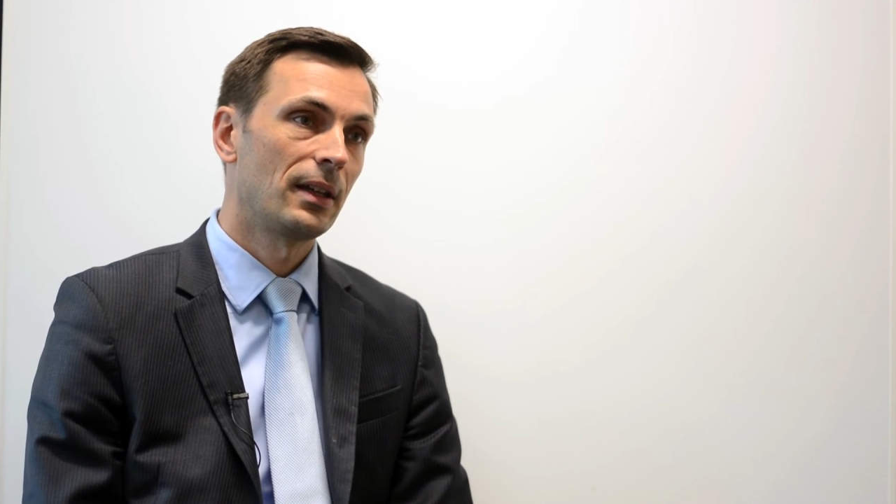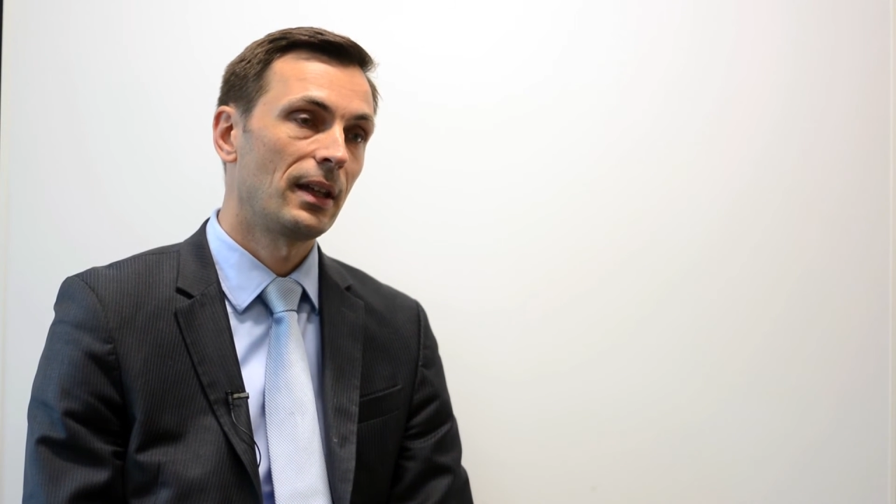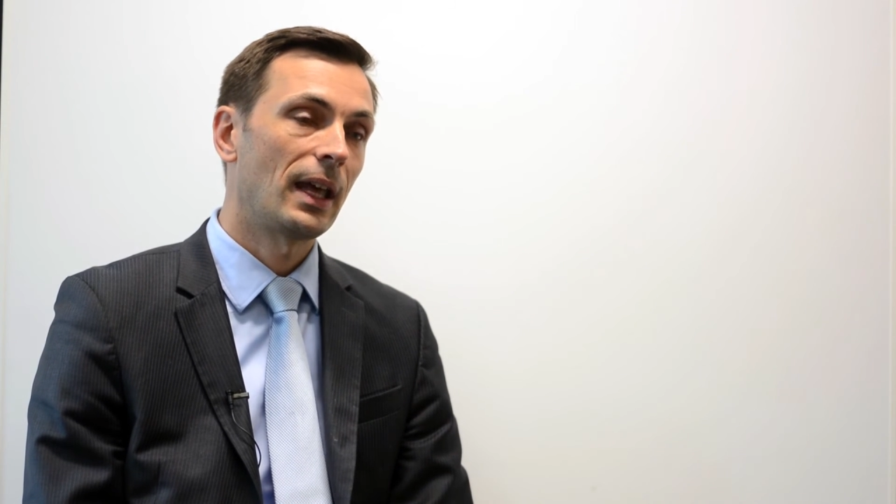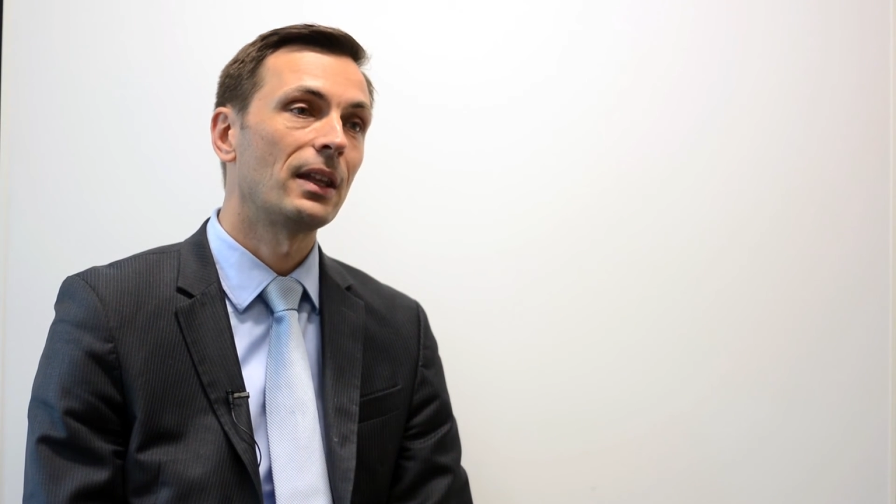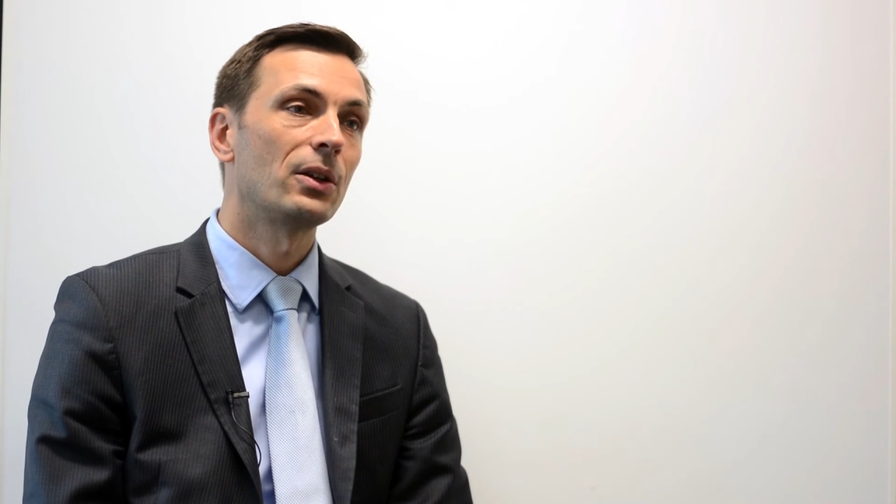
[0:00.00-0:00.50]

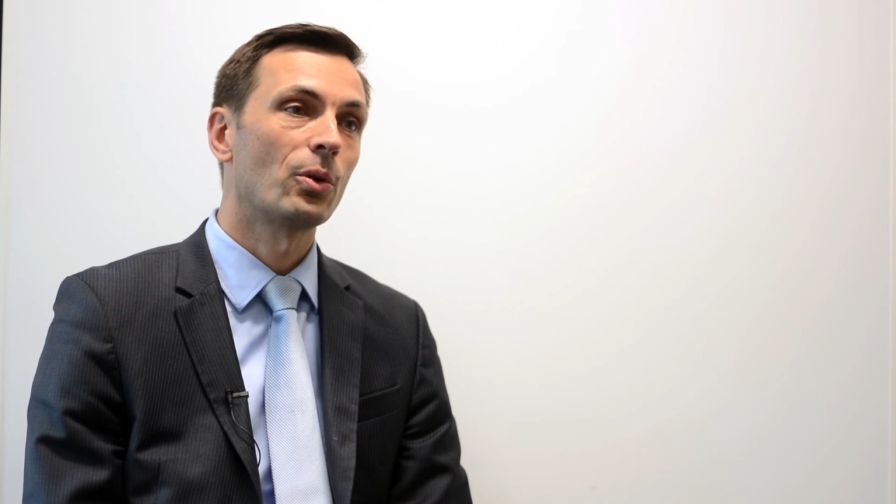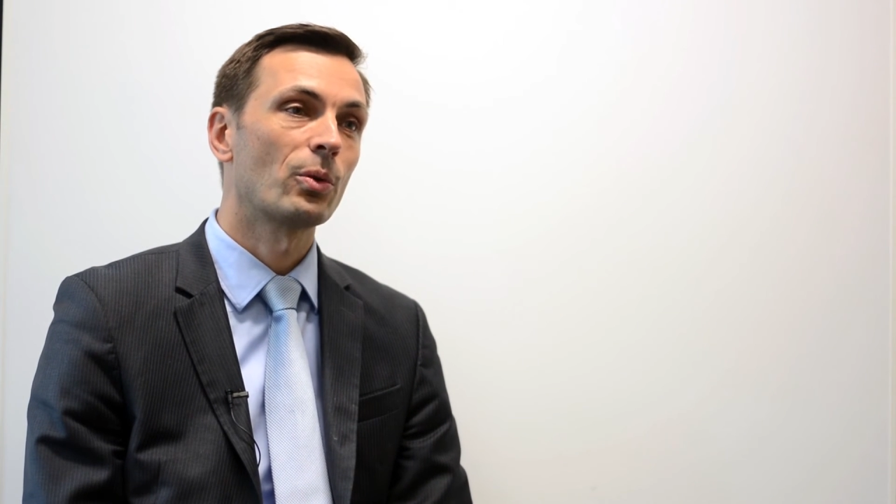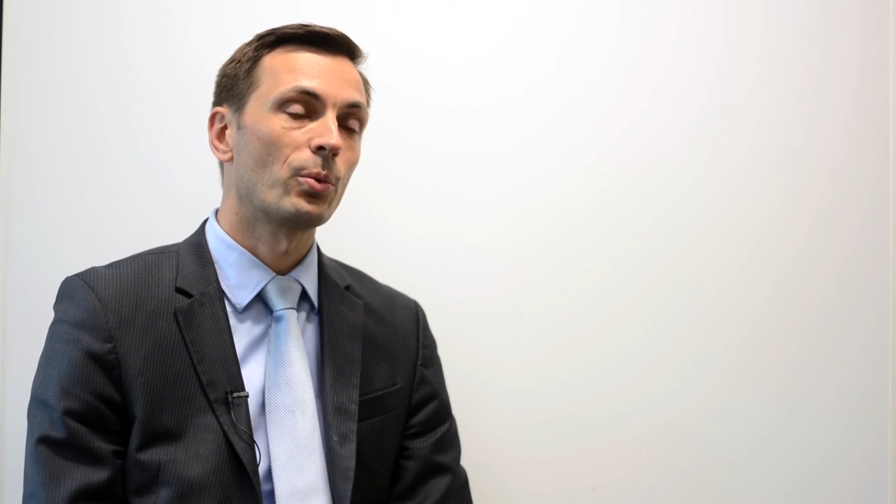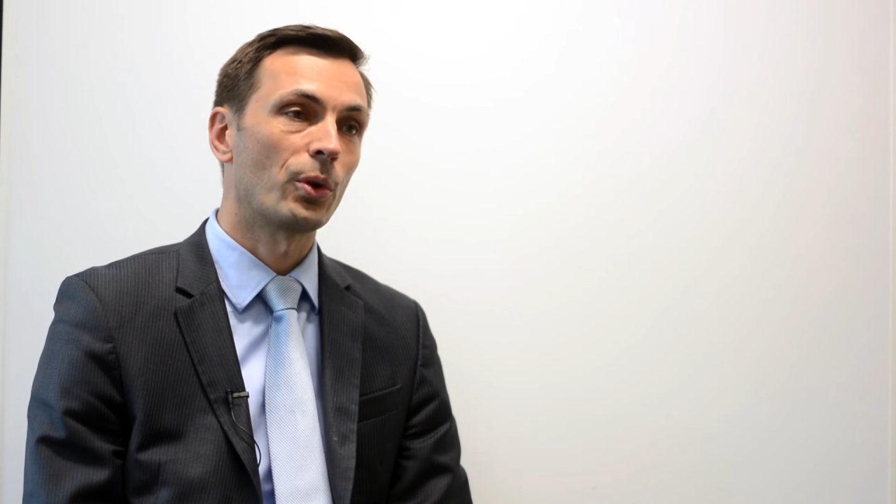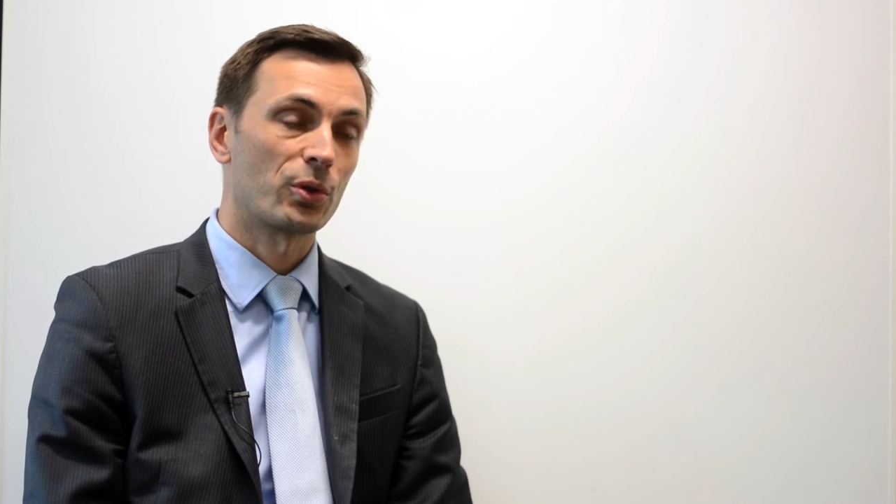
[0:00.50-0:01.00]
and they all
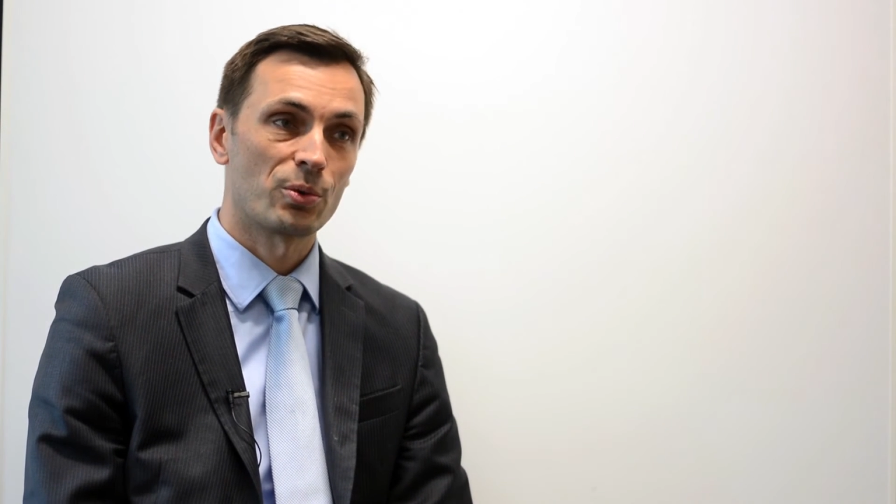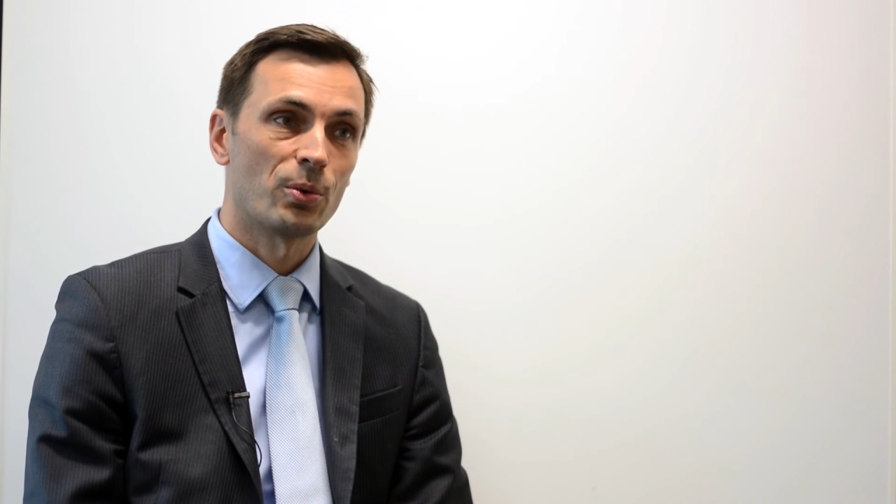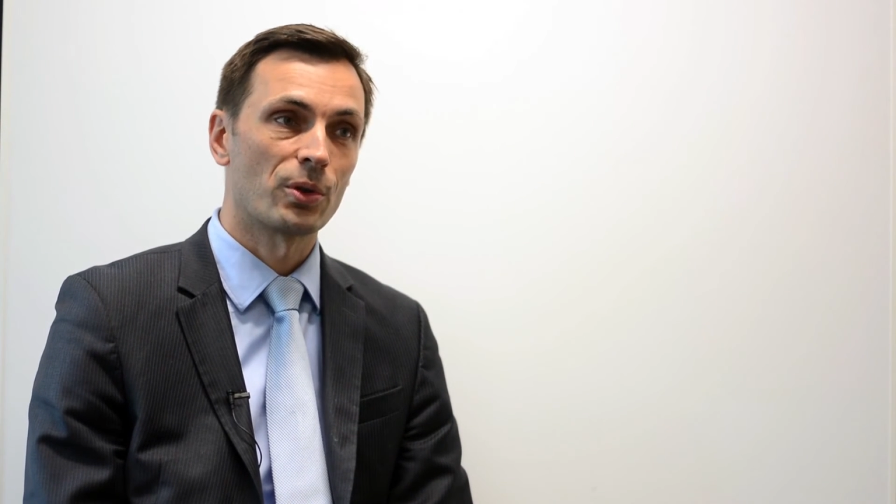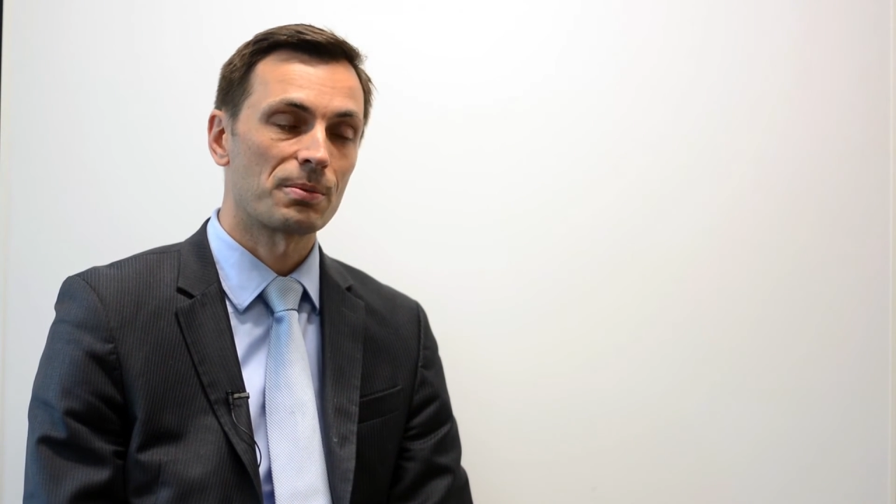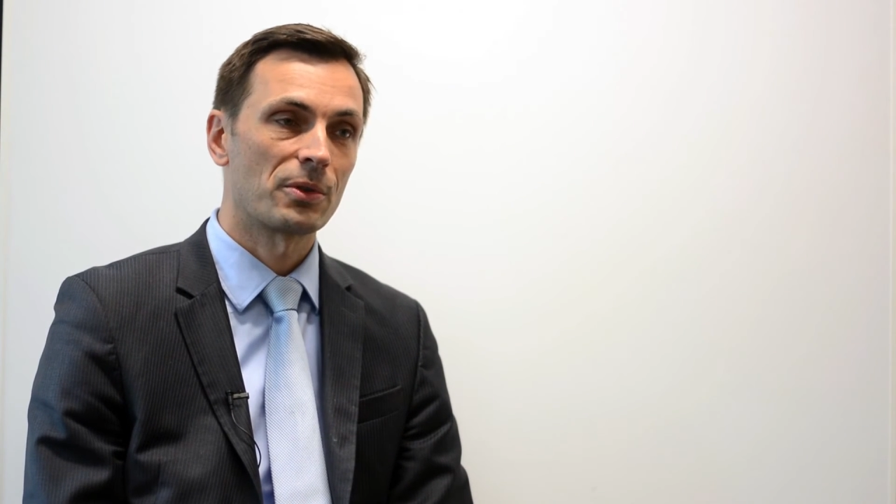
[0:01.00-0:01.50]
work
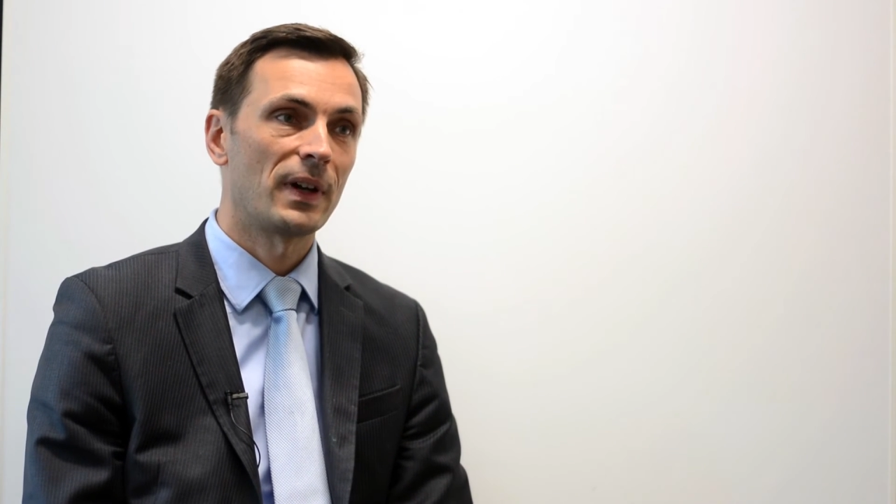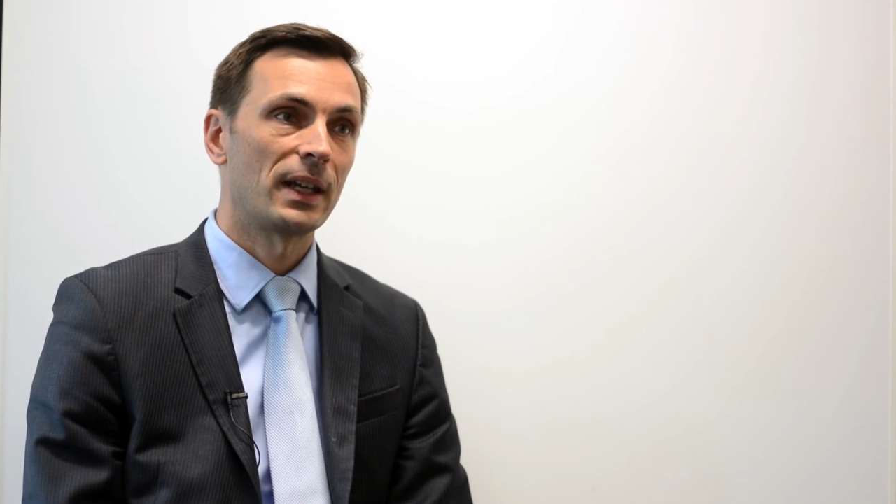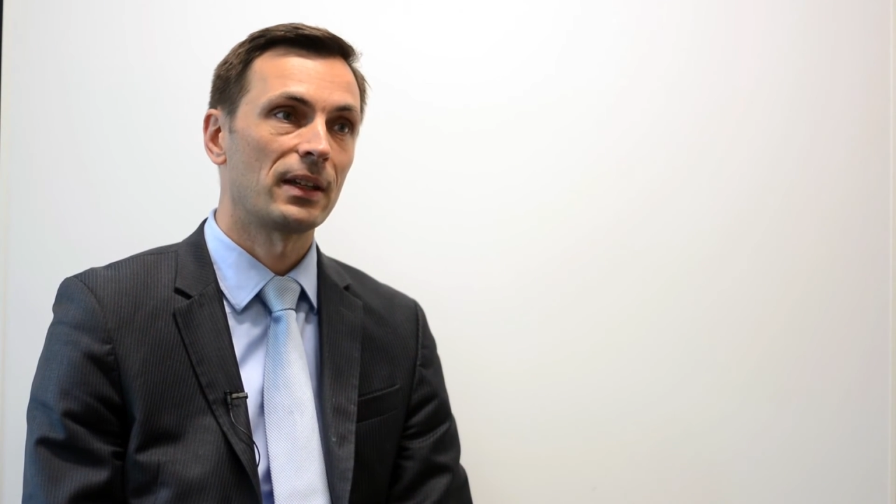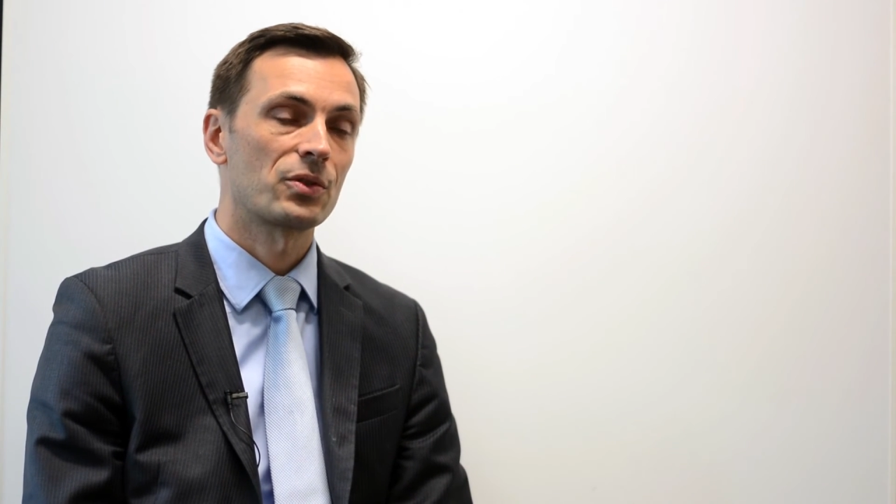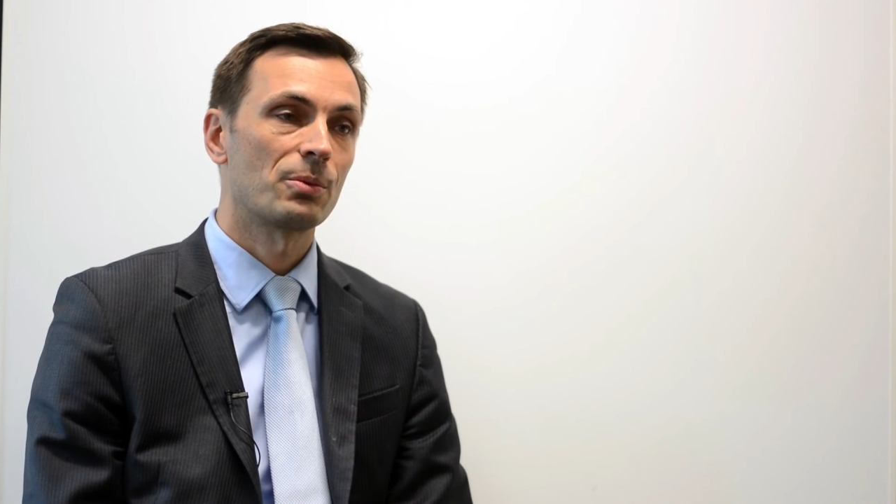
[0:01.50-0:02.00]
towards
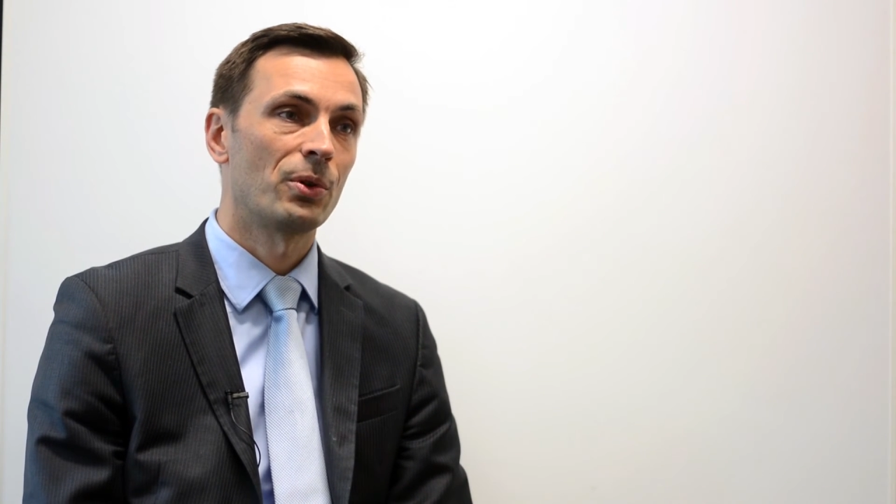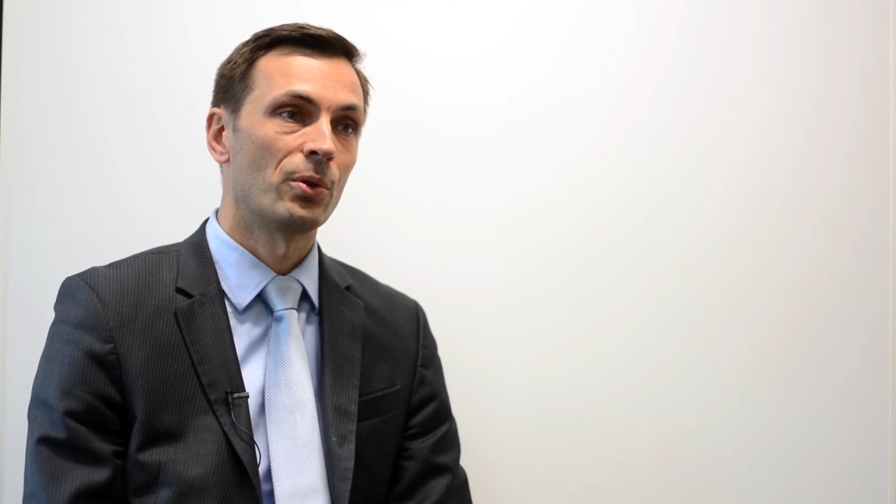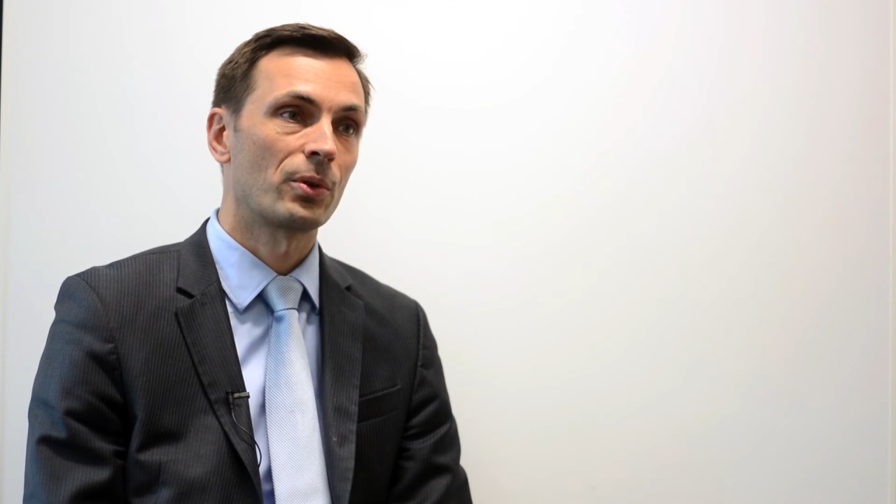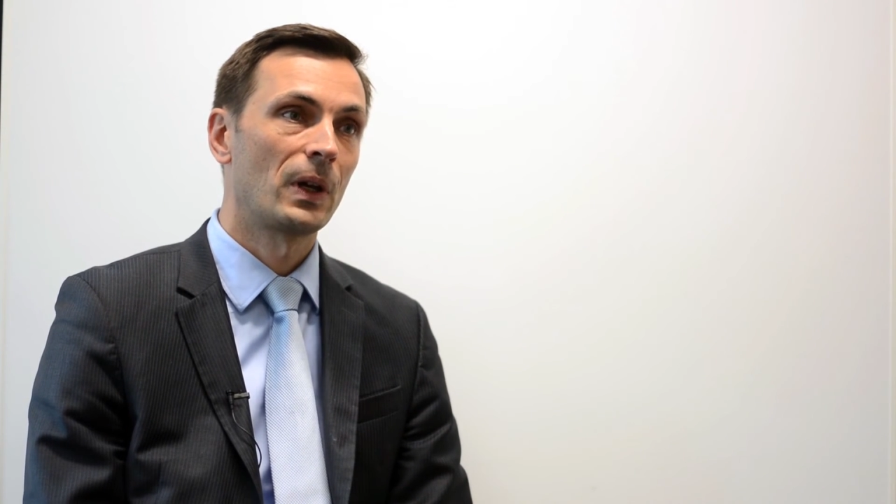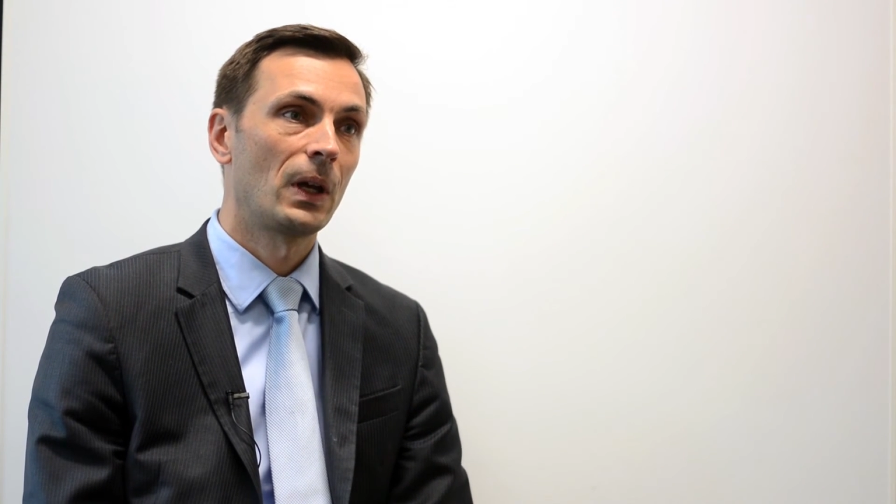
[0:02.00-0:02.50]
providing support